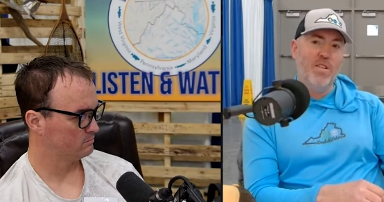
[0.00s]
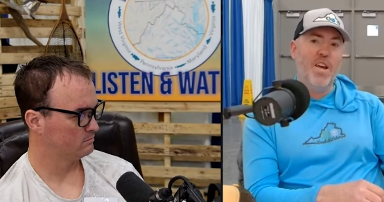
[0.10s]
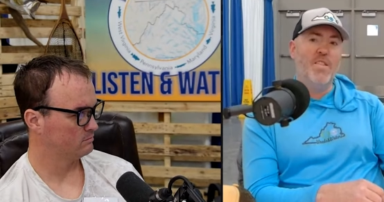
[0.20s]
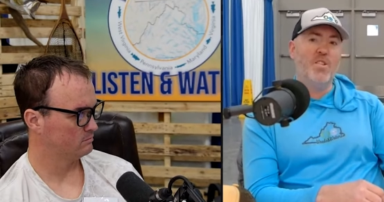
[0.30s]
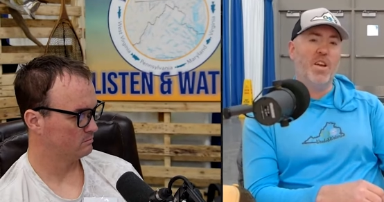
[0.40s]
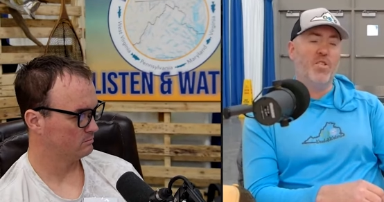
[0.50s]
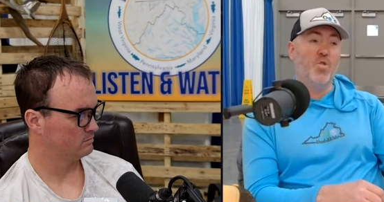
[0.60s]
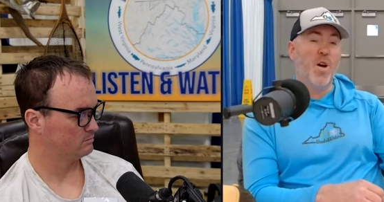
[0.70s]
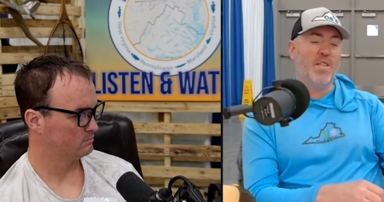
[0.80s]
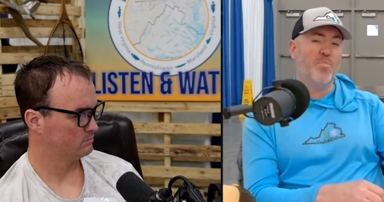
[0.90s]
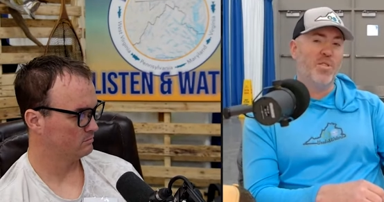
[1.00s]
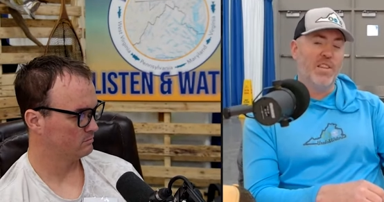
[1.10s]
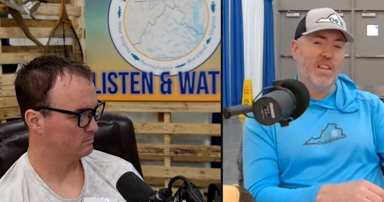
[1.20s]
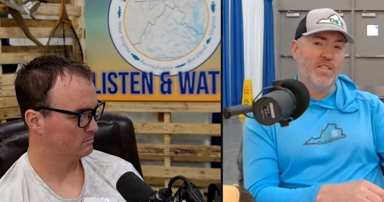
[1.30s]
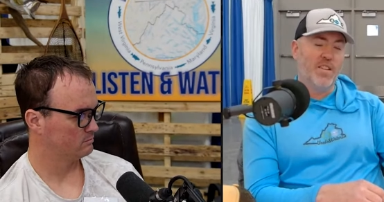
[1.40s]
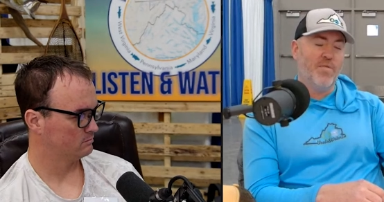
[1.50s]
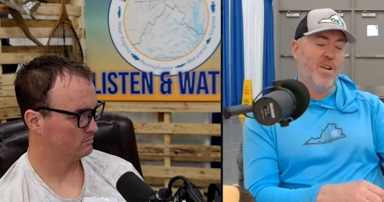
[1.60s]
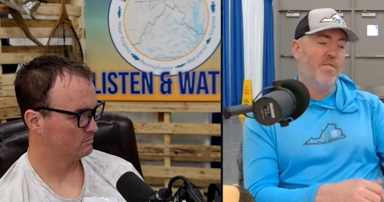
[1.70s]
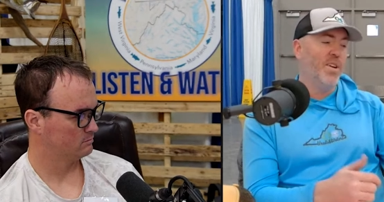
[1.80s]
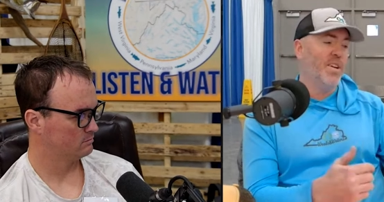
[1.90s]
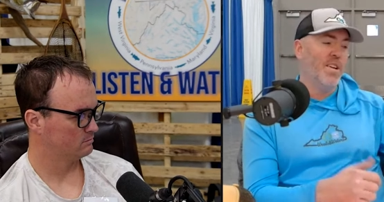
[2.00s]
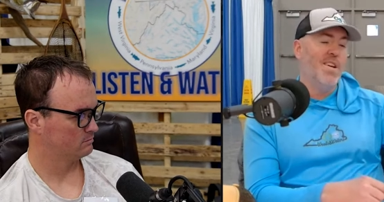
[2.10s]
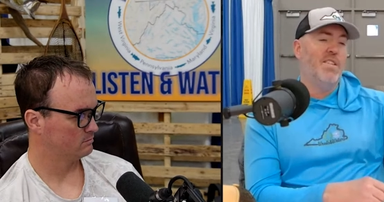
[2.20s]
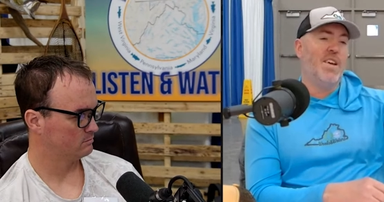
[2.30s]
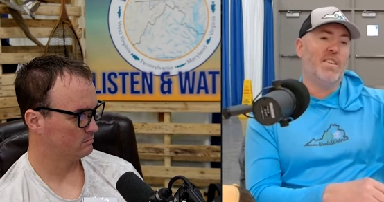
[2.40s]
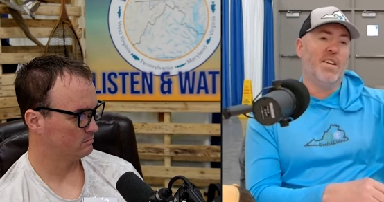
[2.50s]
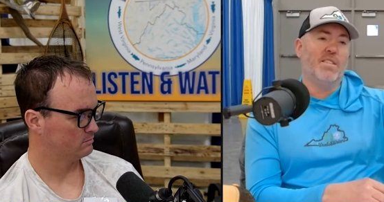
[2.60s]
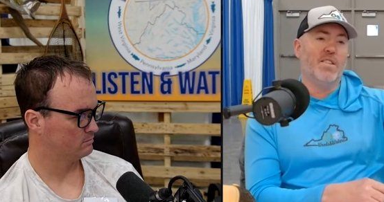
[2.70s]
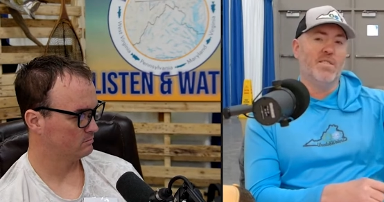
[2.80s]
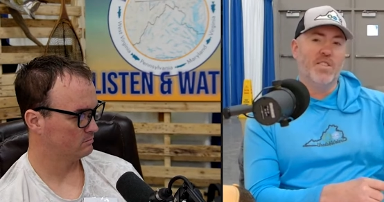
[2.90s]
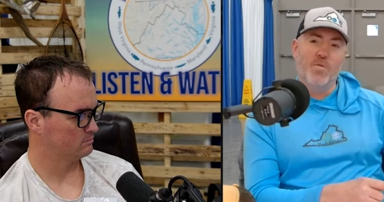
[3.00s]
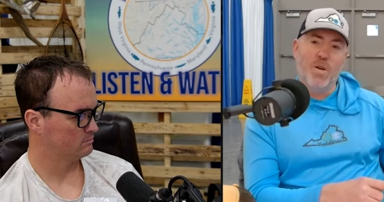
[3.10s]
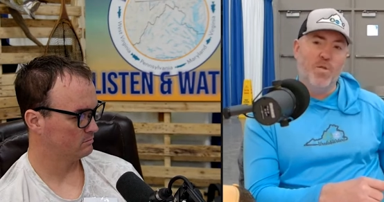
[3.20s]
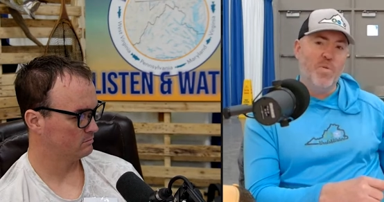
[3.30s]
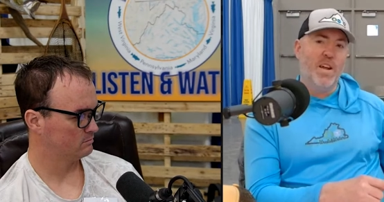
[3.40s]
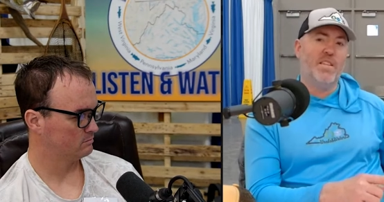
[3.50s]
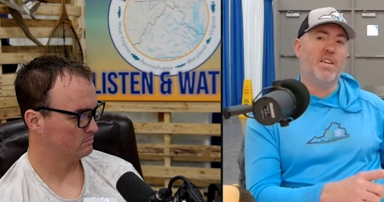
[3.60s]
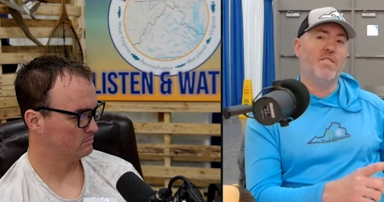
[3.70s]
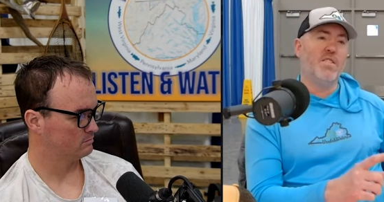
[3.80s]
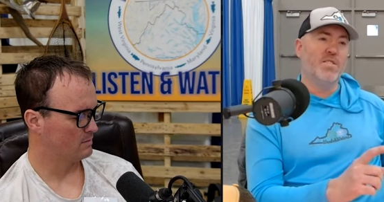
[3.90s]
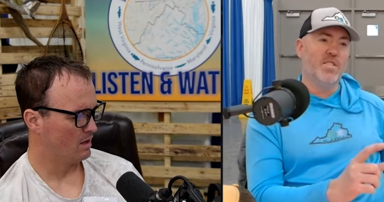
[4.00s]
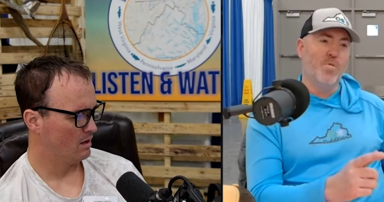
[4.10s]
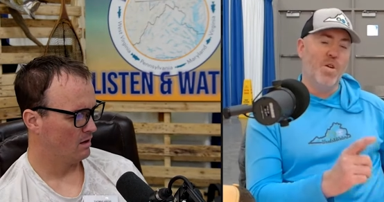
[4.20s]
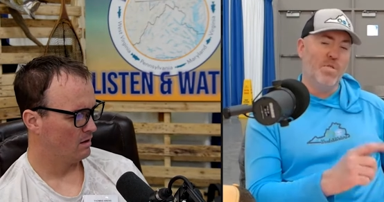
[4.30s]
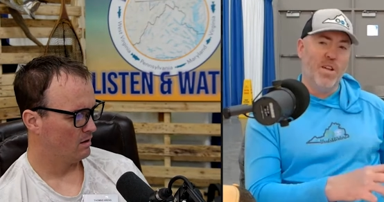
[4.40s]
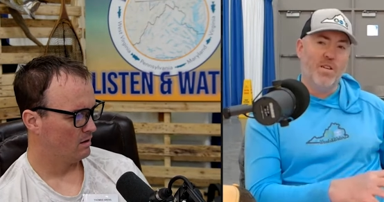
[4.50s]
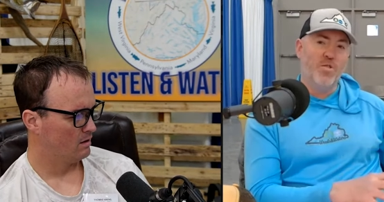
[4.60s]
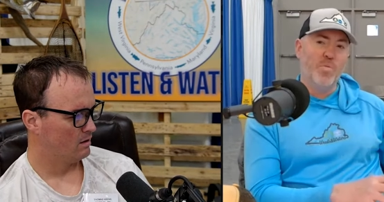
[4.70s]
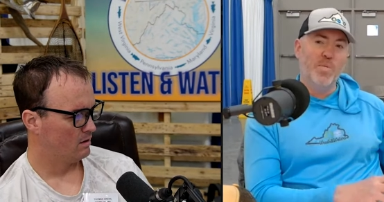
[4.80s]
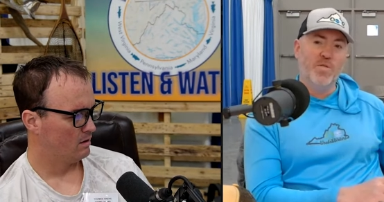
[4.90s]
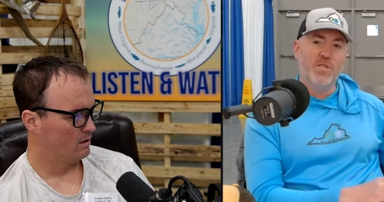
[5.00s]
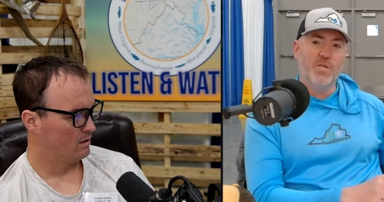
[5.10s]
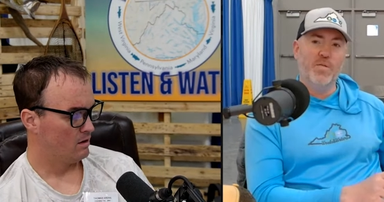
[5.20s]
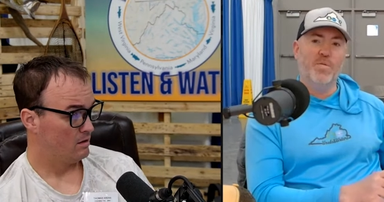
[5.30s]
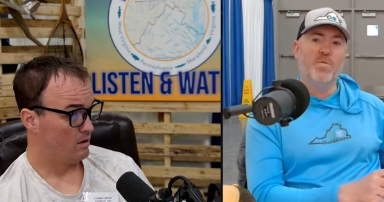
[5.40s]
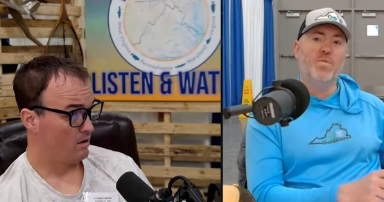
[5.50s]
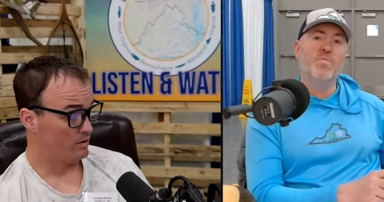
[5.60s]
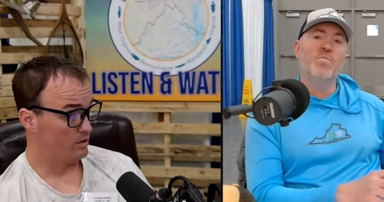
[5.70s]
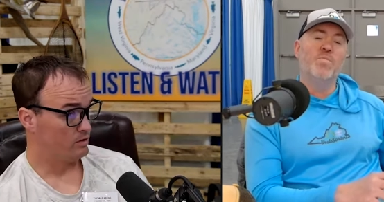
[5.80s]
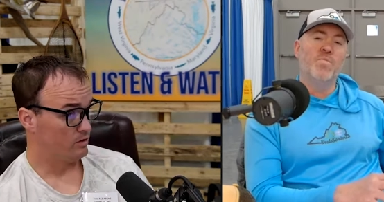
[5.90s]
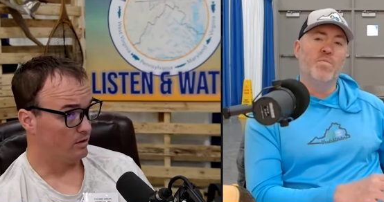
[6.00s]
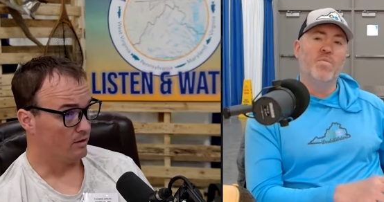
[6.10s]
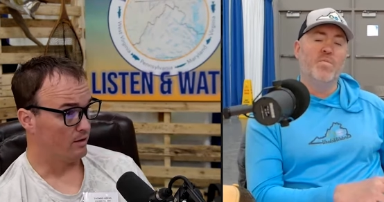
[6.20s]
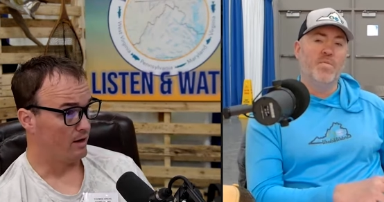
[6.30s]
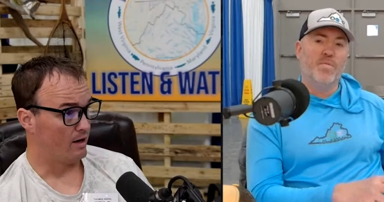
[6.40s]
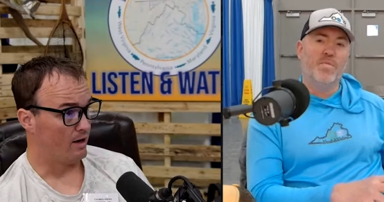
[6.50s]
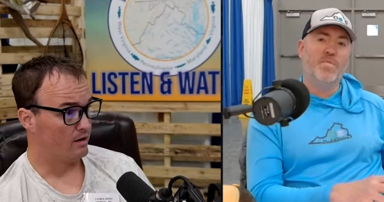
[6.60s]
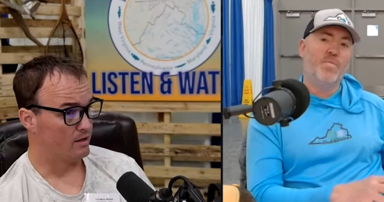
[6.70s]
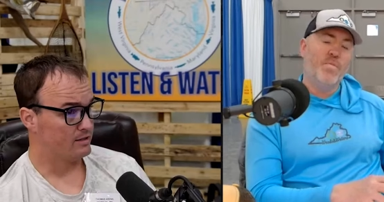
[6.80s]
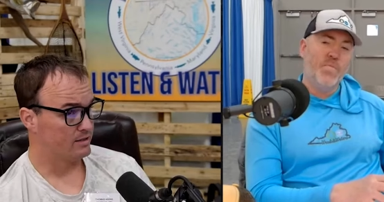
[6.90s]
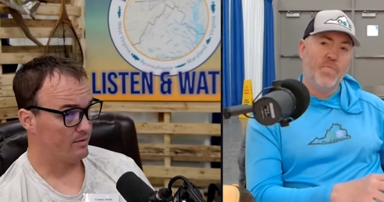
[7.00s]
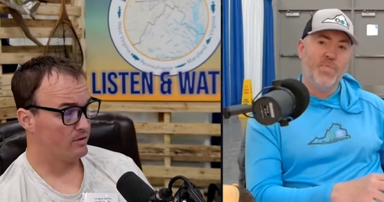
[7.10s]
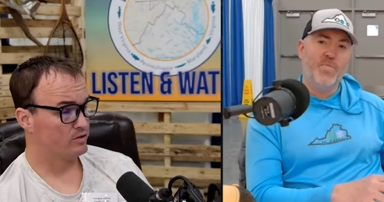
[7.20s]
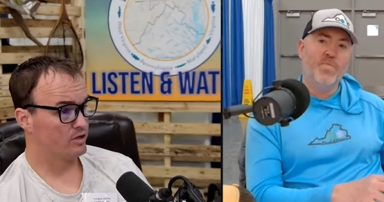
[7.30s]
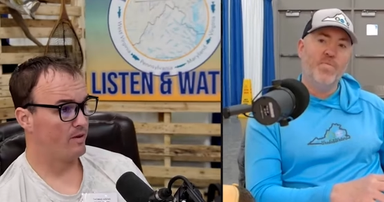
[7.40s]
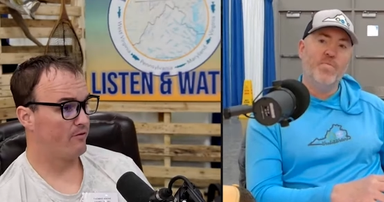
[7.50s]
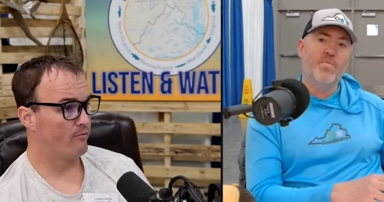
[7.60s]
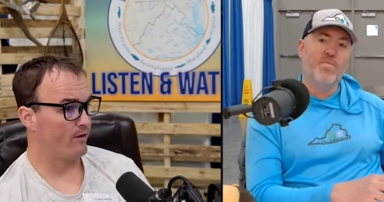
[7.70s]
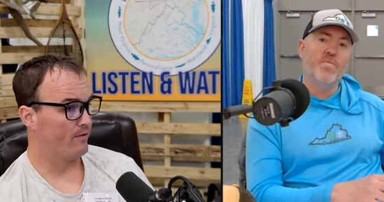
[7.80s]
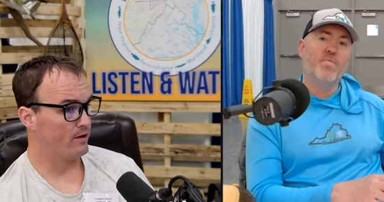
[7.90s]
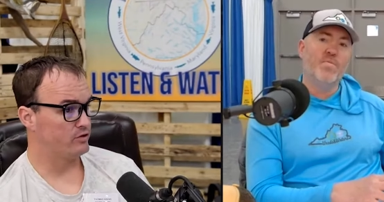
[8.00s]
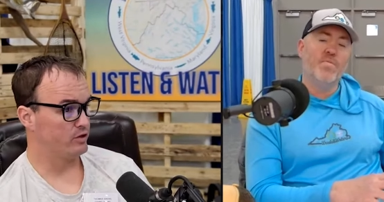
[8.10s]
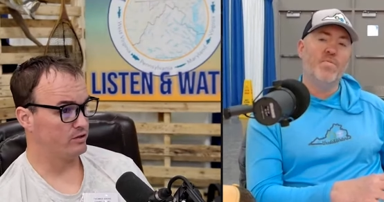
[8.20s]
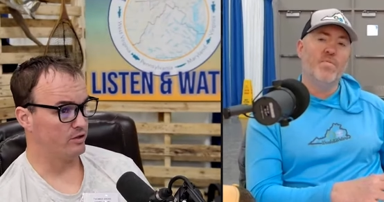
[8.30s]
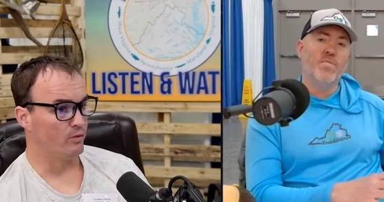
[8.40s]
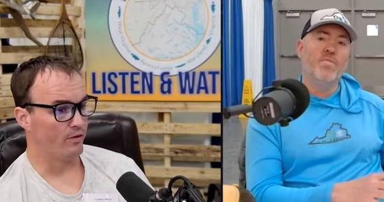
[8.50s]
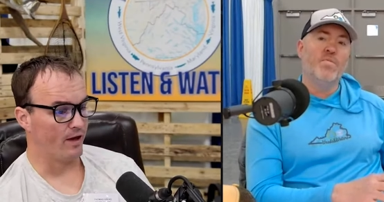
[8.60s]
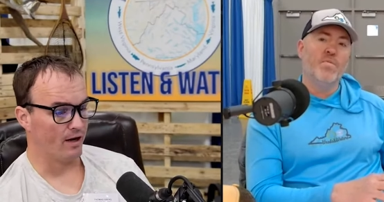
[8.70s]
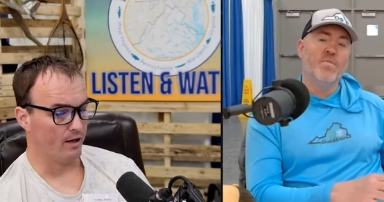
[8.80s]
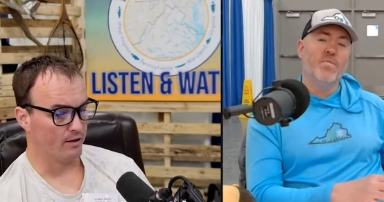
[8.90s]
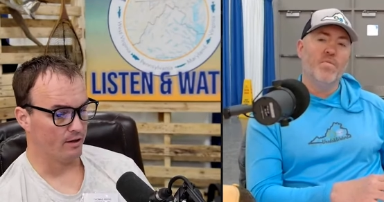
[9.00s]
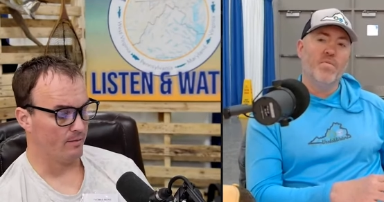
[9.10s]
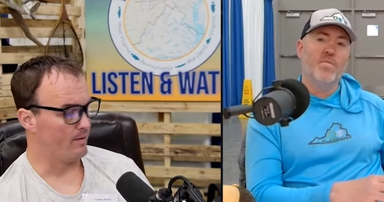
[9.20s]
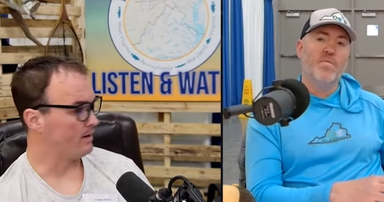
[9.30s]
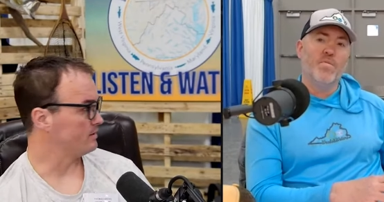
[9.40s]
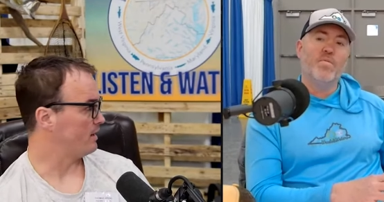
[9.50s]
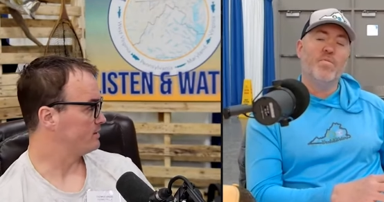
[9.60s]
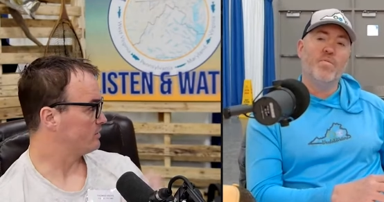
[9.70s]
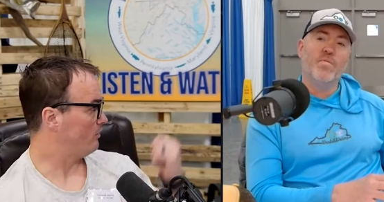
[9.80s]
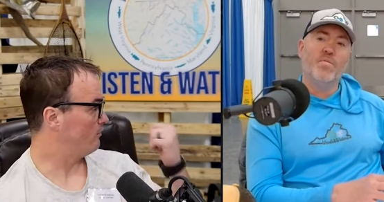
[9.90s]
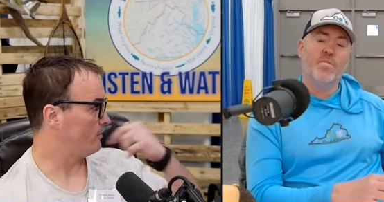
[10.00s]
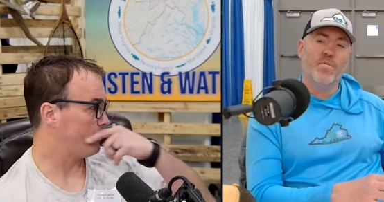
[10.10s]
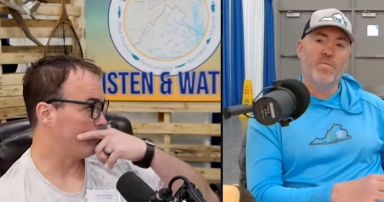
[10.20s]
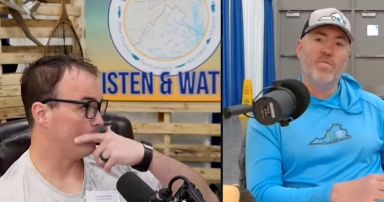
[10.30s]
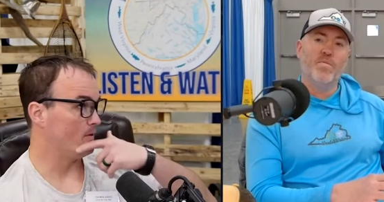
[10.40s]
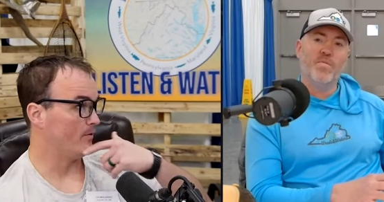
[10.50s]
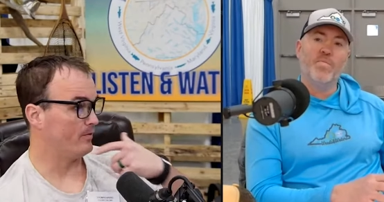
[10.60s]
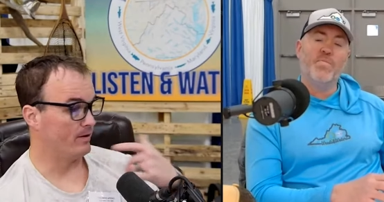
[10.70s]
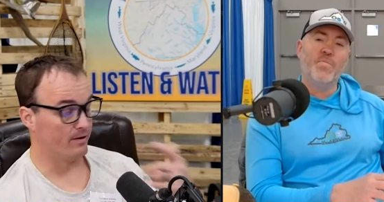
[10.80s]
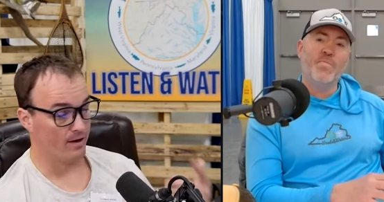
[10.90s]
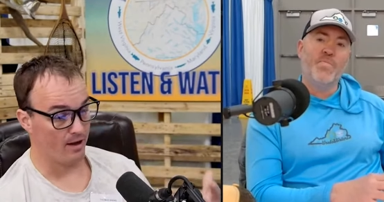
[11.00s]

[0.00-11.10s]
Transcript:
Speaker 1: it and then like you have to print like the stuff off, like that like doesn't sit well with me. I think it doesn't sit well with a lot of other people too.
Speaker 2: No, it, it shouldn't. And and it's there's so many fun things you could do with that. Like um, I, I saw over at their booth and